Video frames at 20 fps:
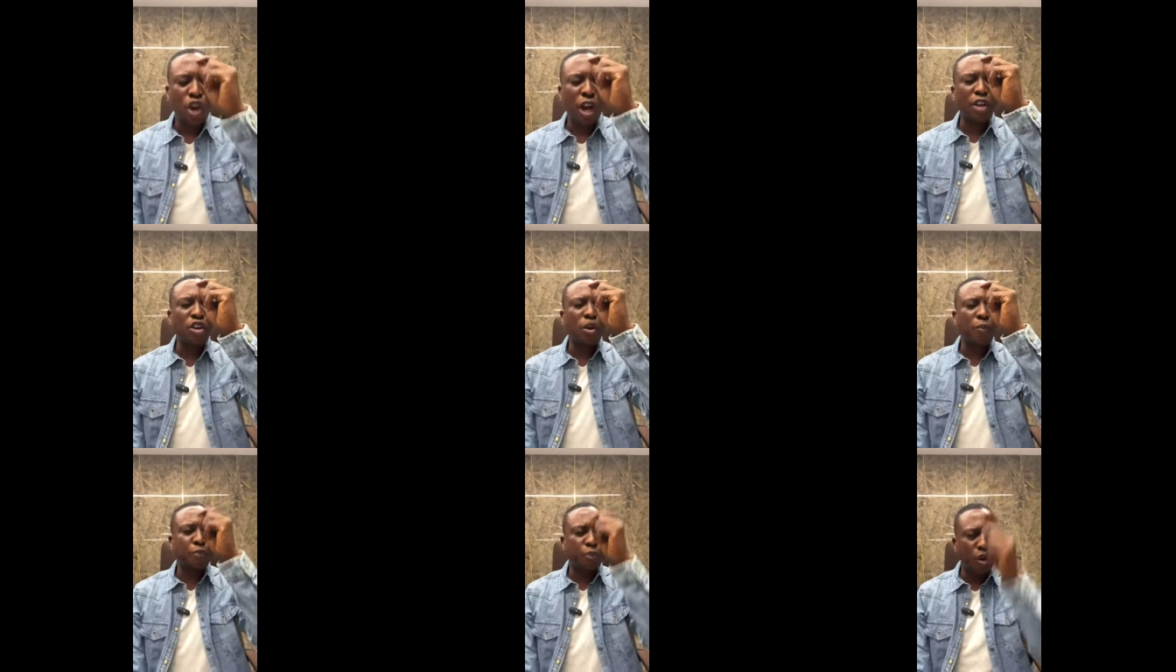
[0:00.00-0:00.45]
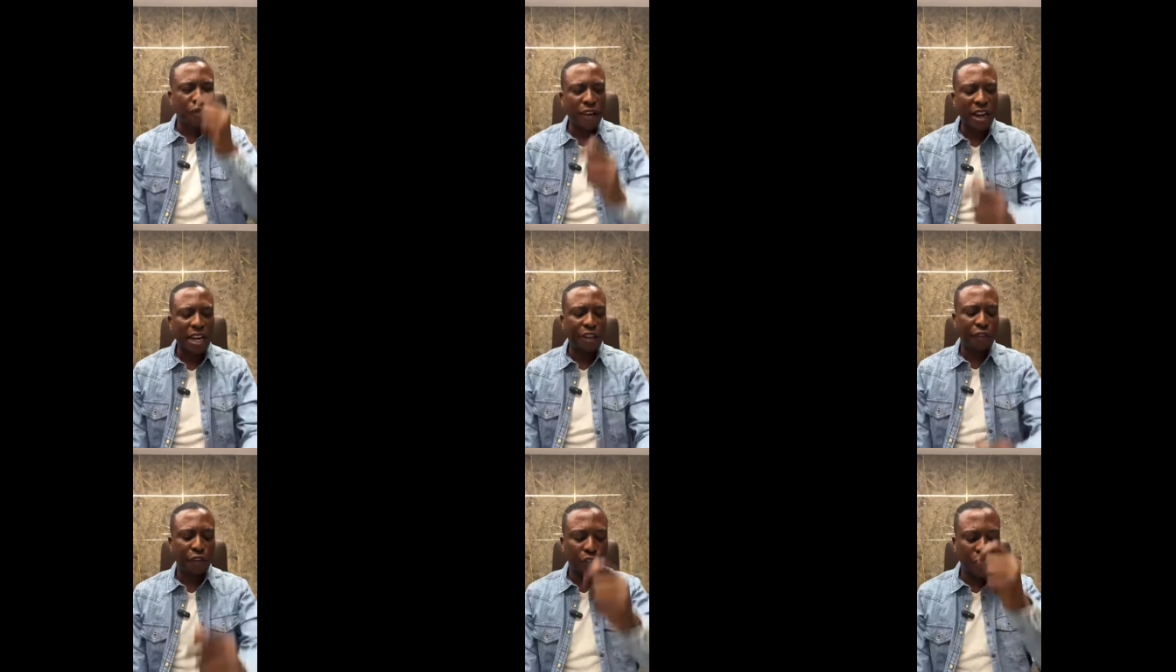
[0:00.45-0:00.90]
you, you
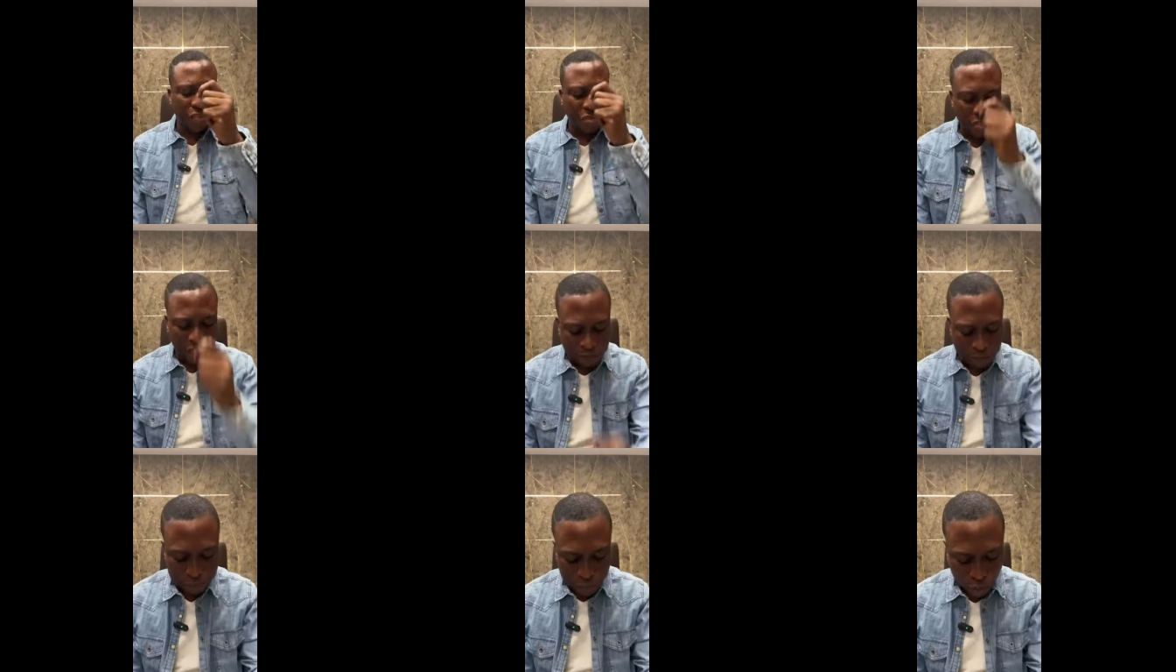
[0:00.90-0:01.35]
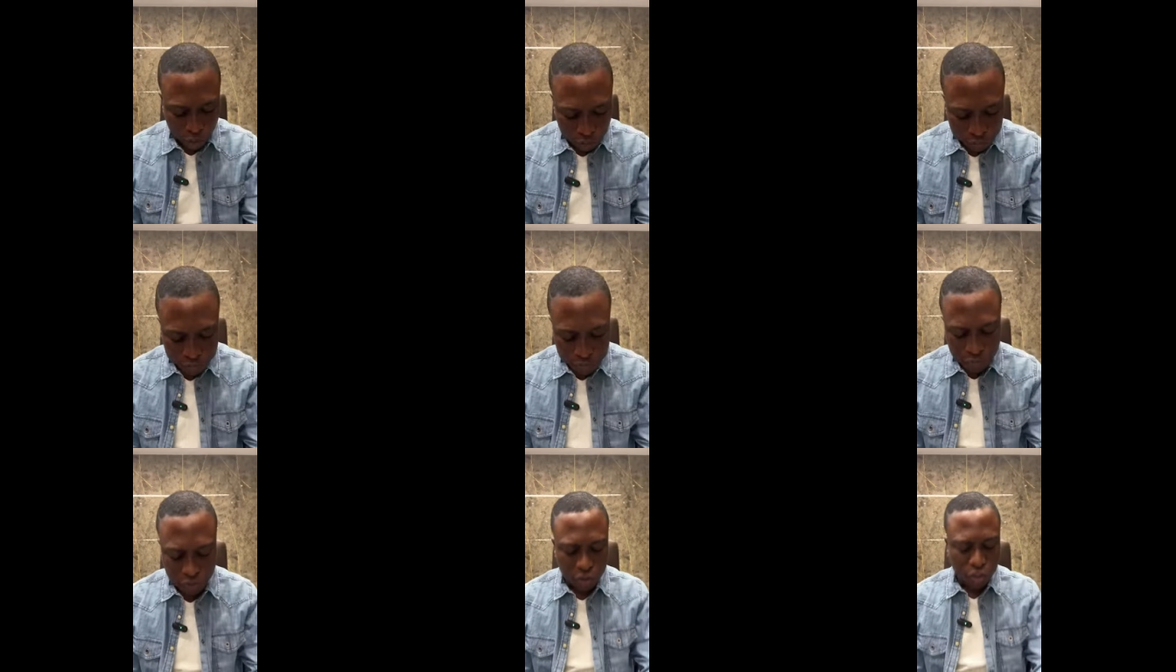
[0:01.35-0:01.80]
provided for the
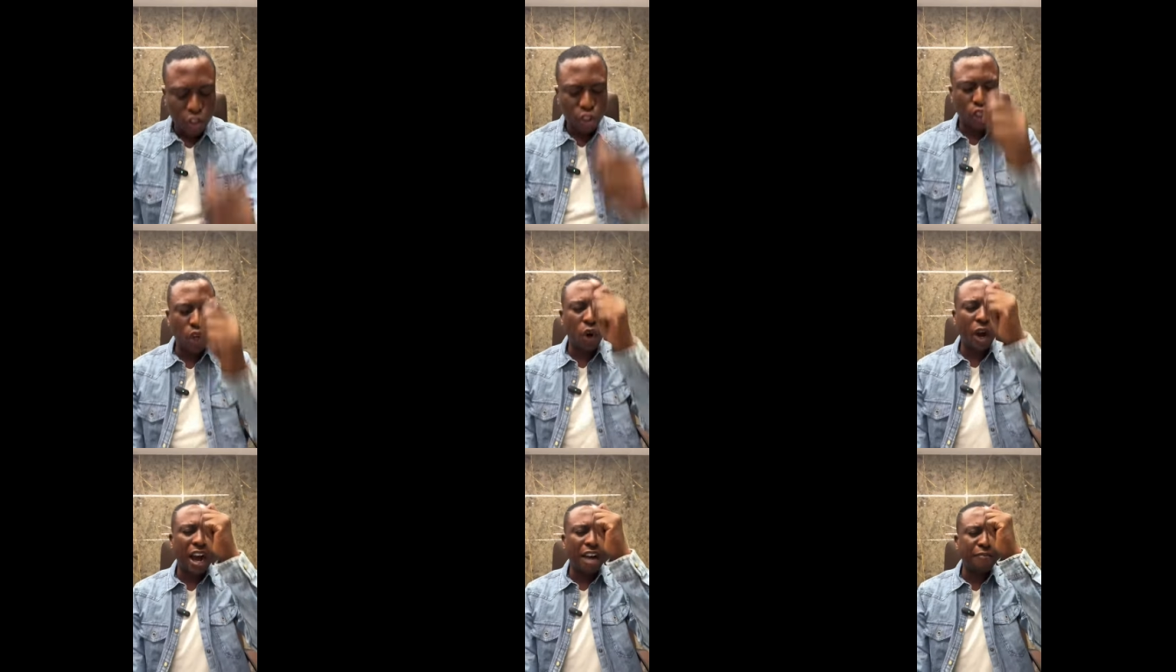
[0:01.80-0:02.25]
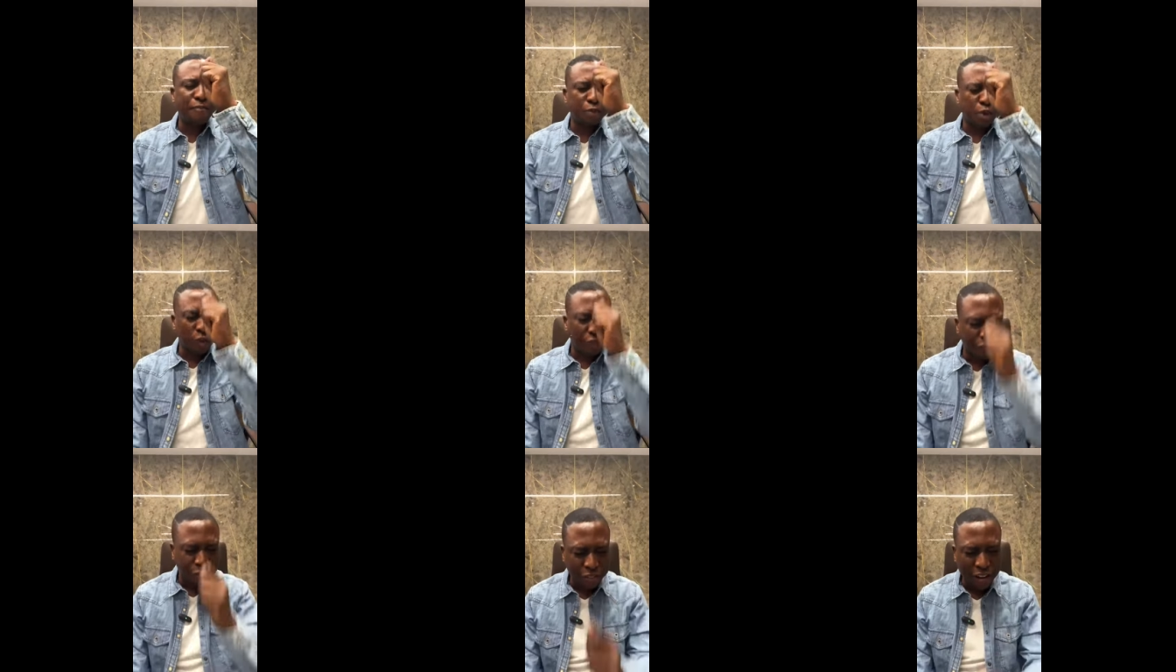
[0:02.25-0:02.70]
temple, you are
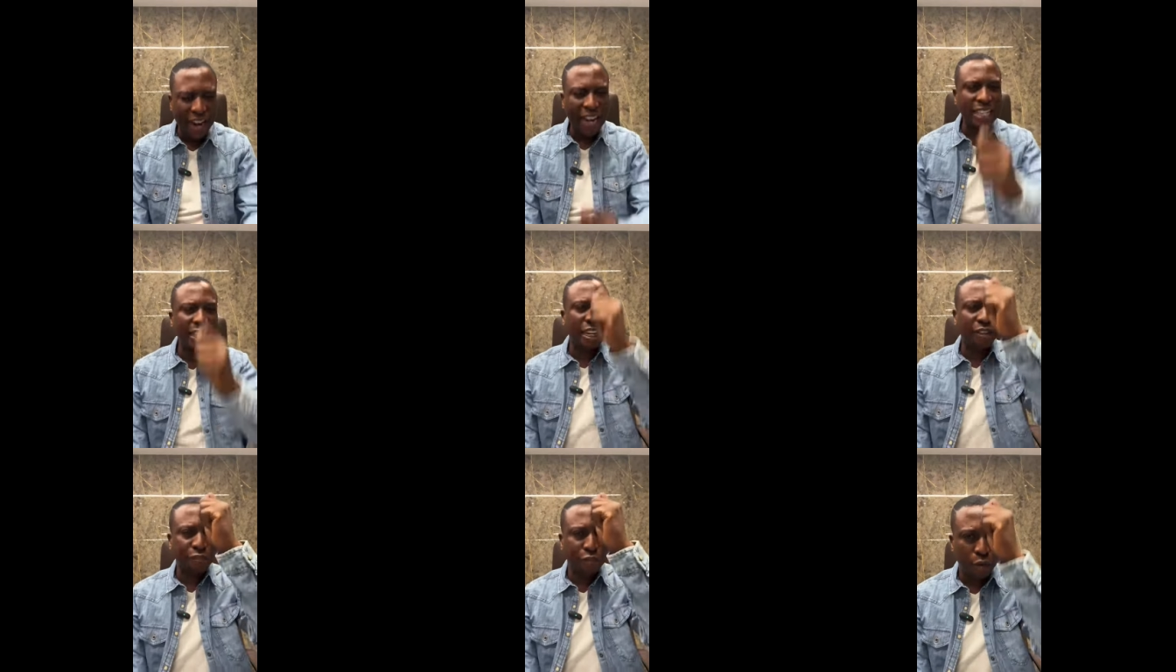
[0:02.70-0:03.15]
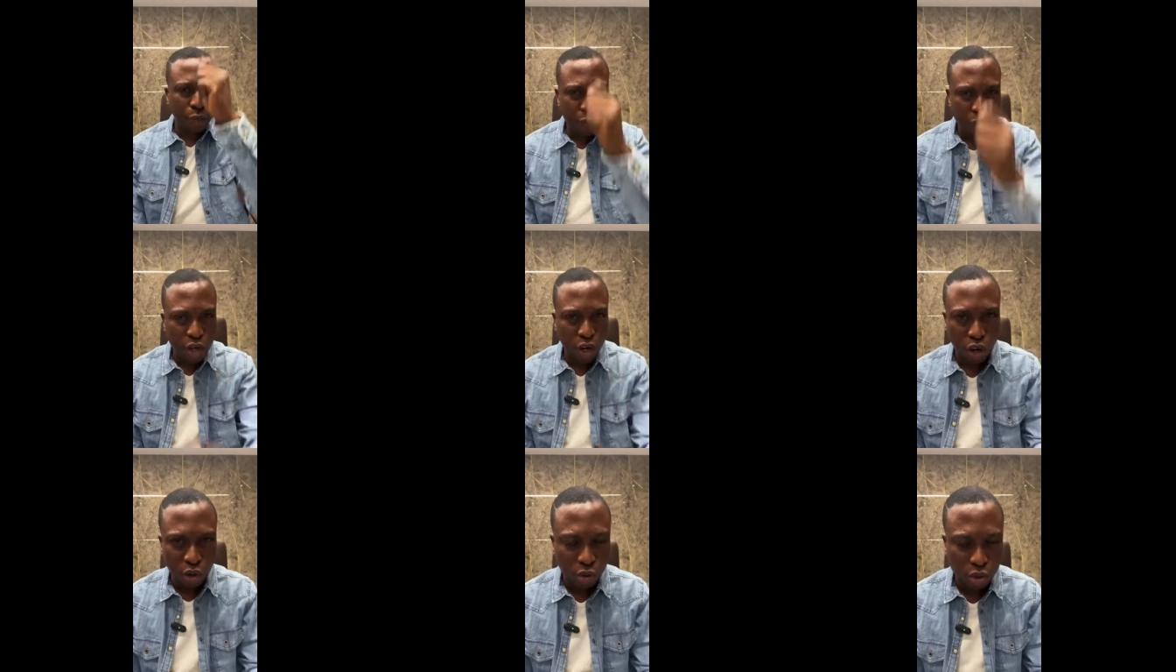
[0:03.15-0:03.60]
provided
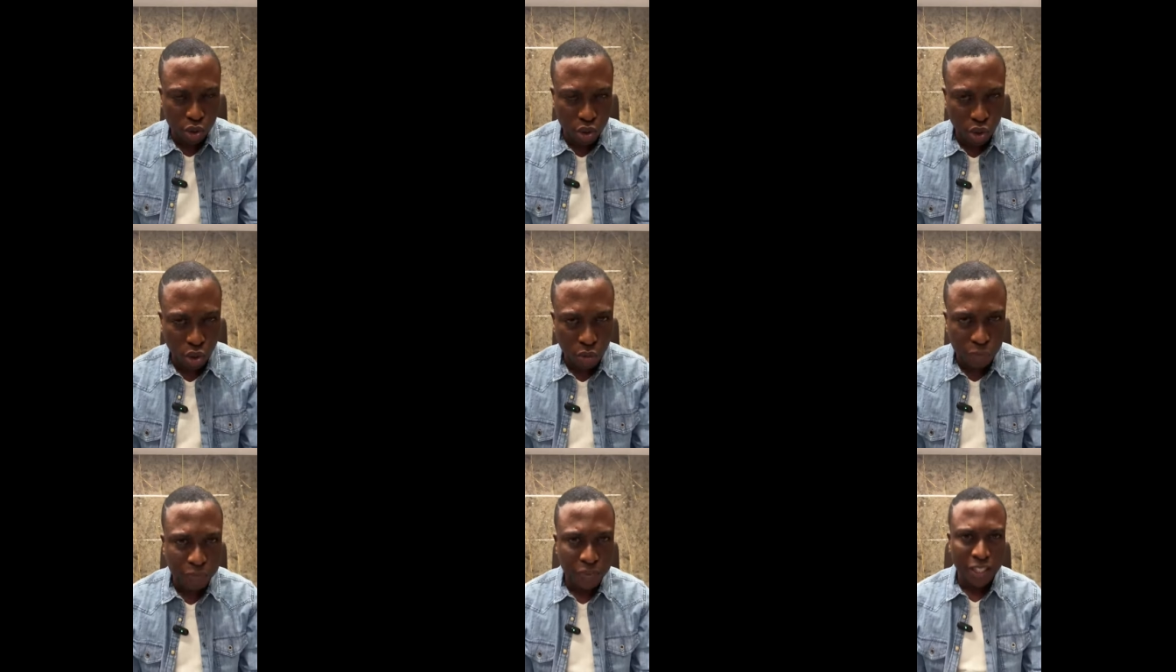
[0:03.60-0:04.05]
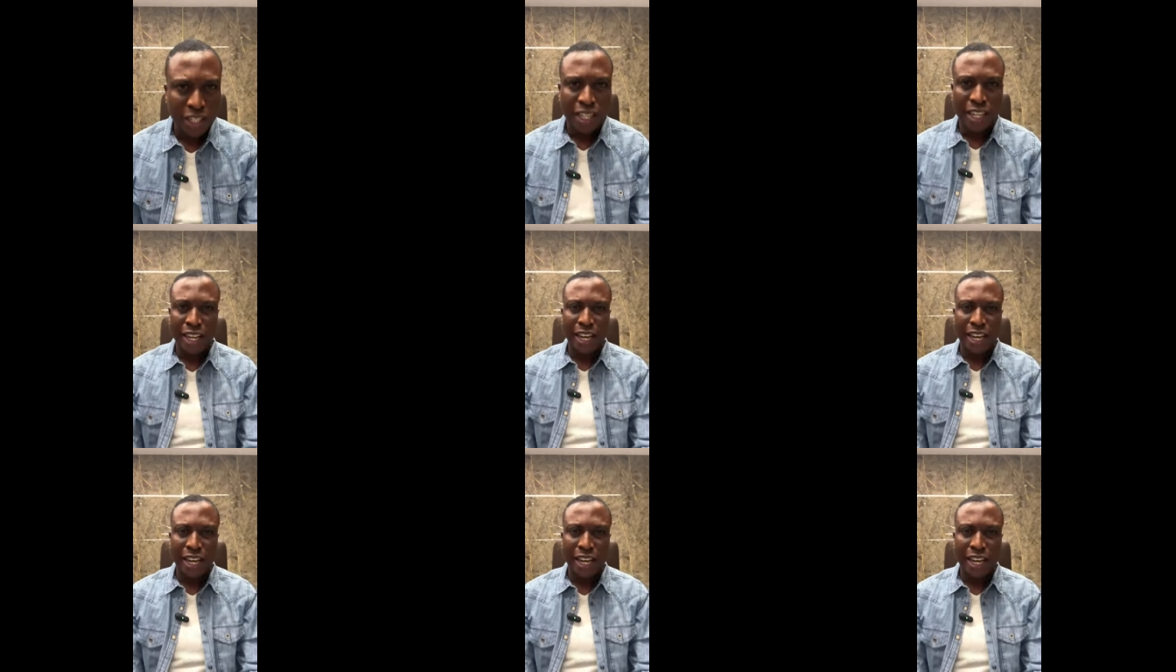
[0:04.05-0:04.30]
for me also.